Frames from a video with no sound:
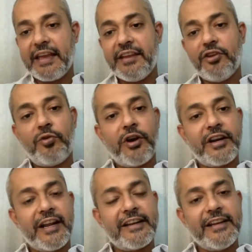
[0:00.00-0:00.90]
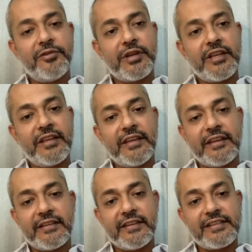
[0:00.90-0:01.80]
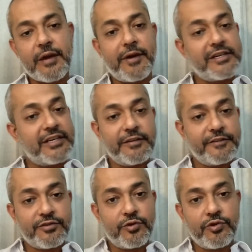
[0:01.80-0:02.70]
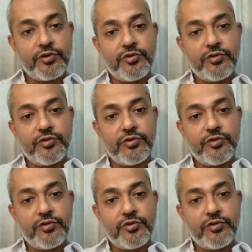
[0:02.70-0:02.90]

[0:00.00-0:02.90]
You know what? I'll tell you another thing. This Shahbaz Sharif is no good.